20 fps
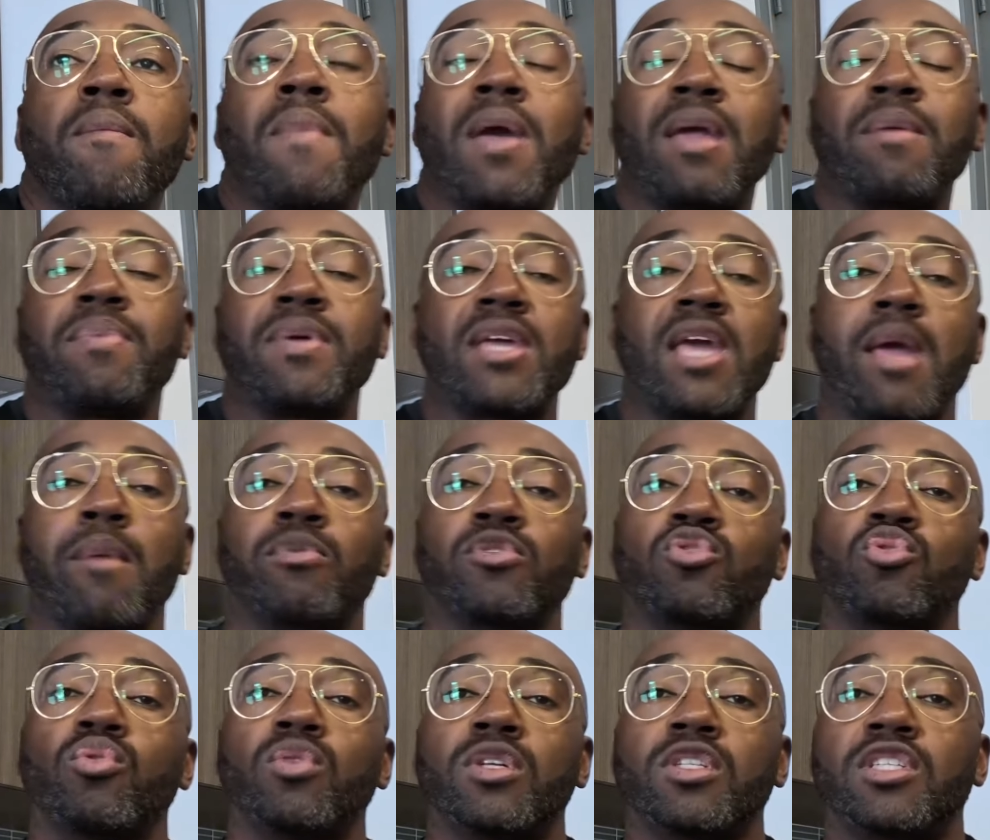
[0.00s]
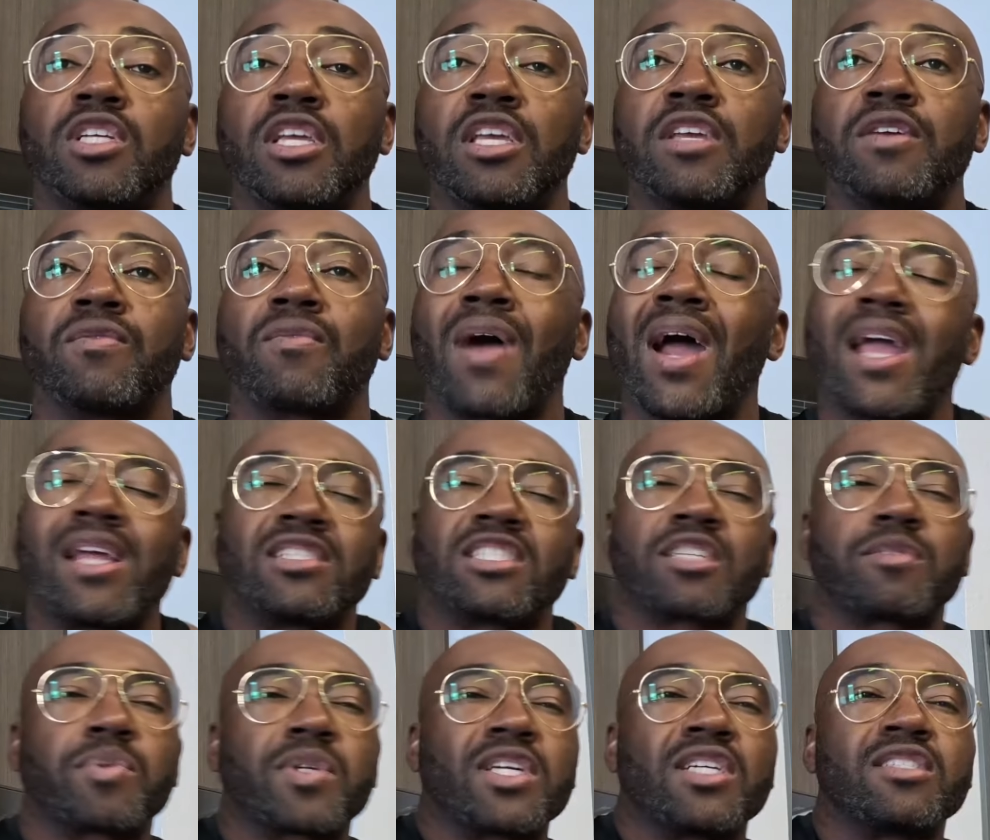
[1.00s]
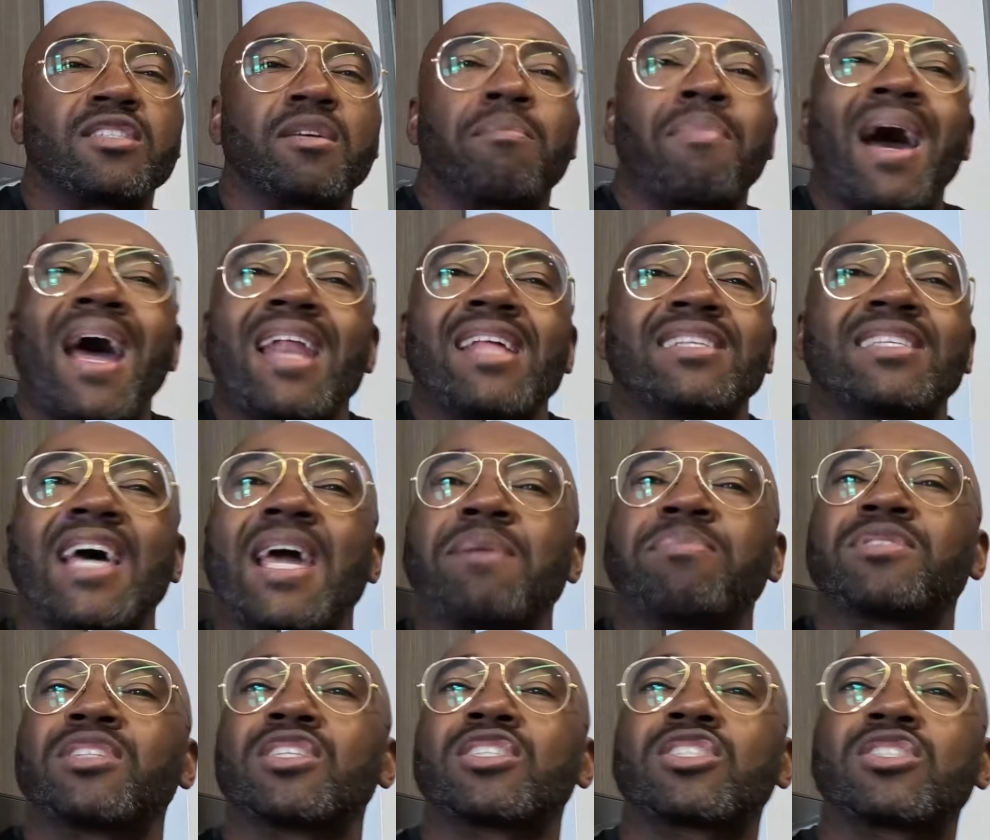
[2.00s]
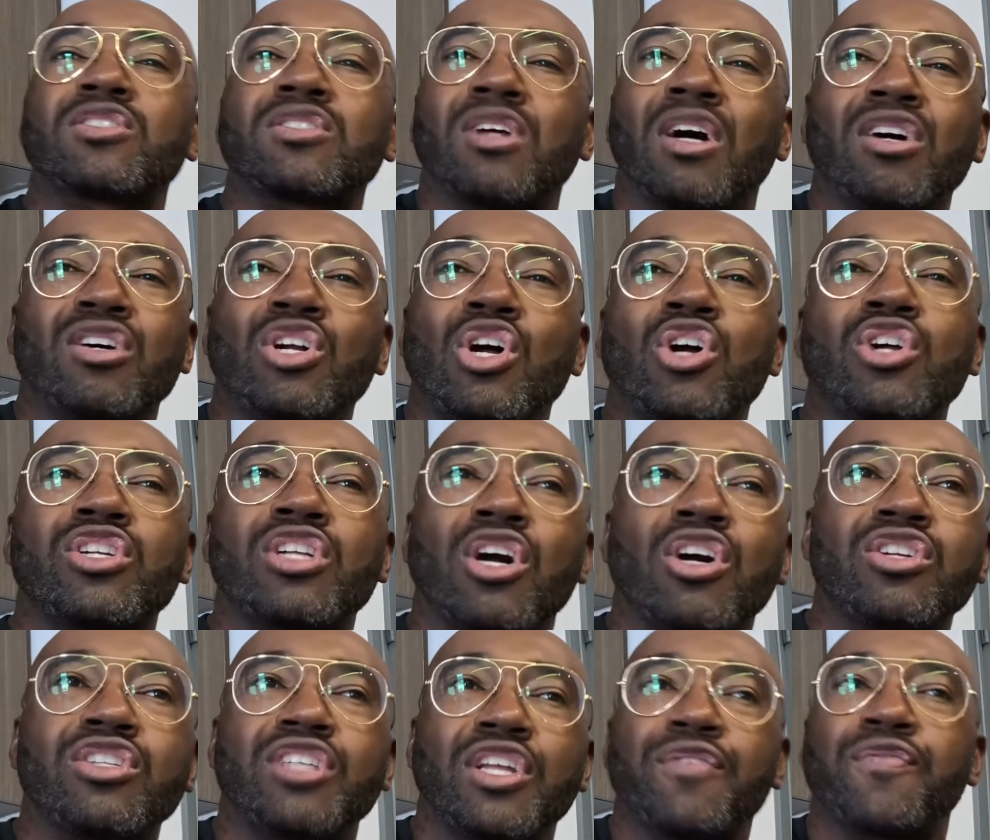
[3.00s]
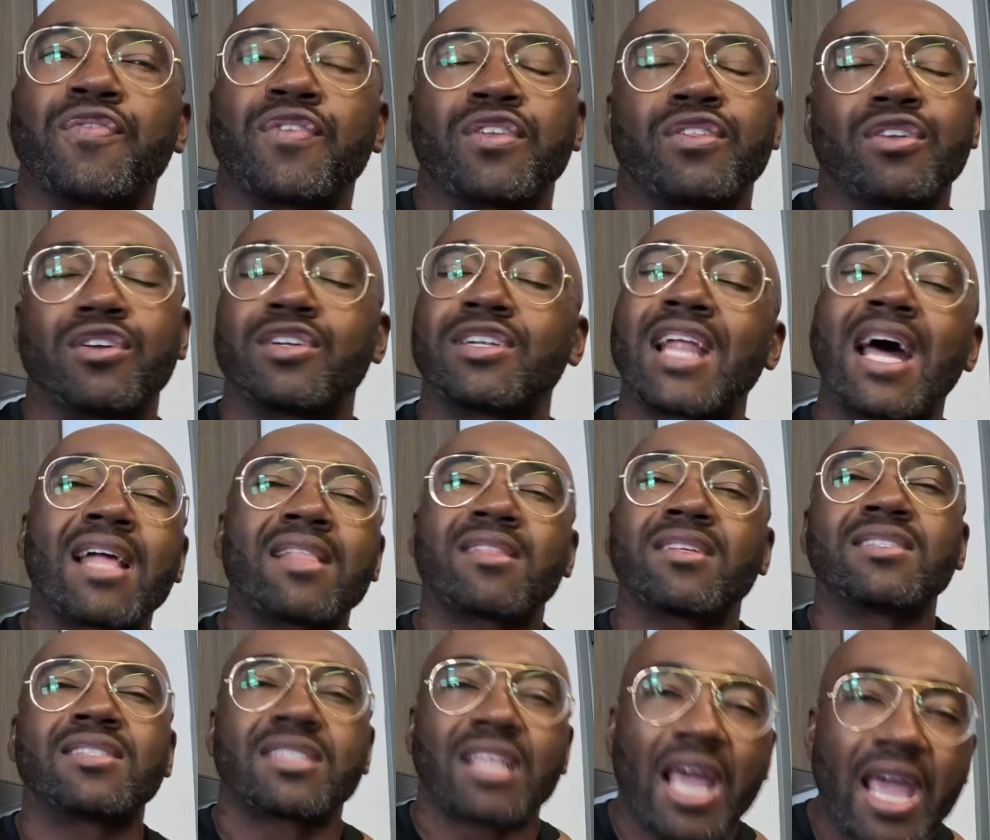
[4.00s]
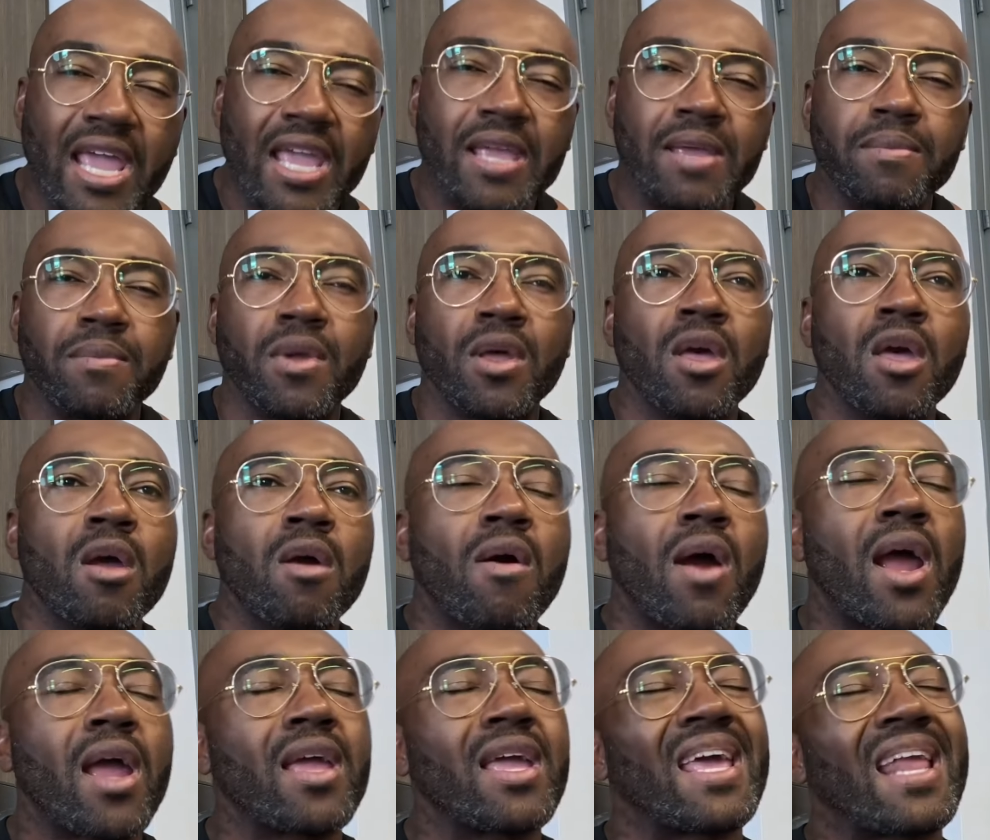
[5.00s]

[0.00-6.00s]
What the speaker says: may be able to achieve, right? Just because the body types are different, they're not the same, right?